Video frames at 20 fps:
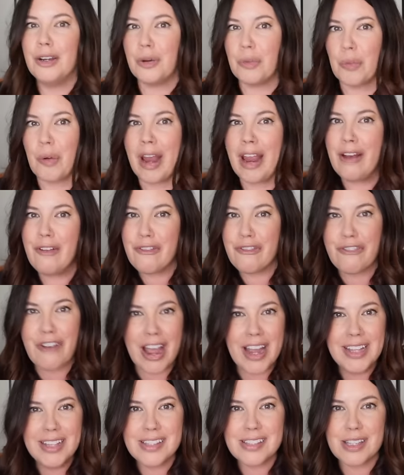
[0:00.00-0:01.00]
great
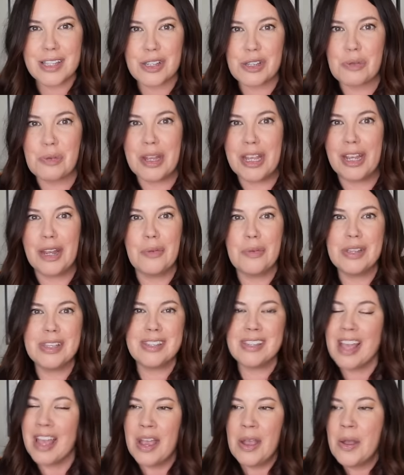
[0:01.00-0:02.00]
finds this week. It
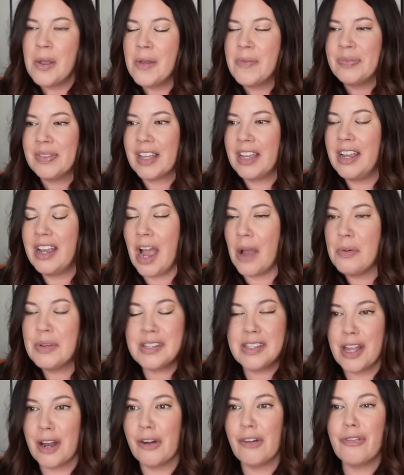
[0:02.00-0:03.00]
was, I
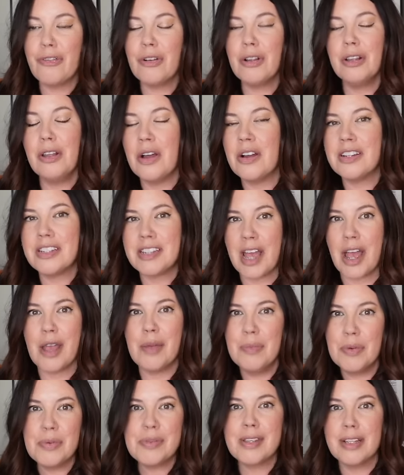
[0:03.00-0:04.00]
was there for a long
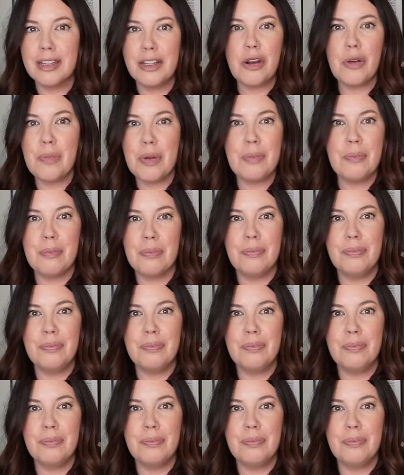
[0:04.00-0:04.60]
time. It was a little bit,